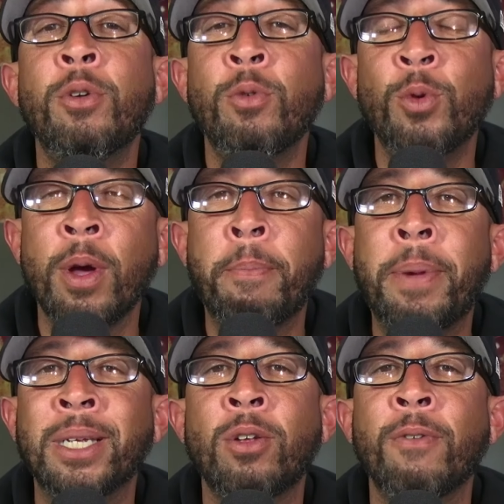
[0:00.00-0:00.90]
you, you have
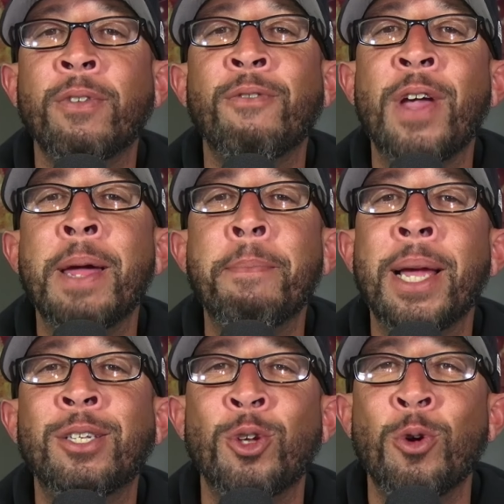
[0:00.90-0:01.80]
pissed off the fan
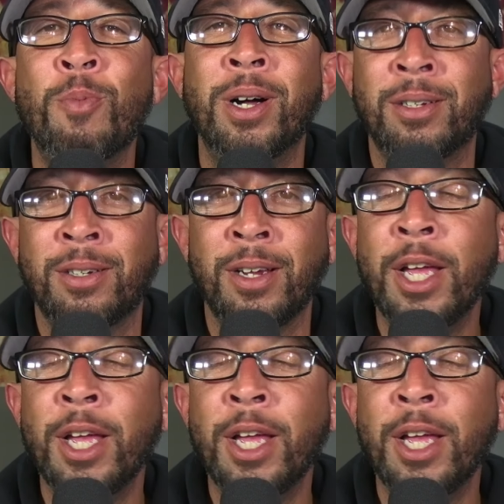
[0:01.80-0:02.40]
base so much,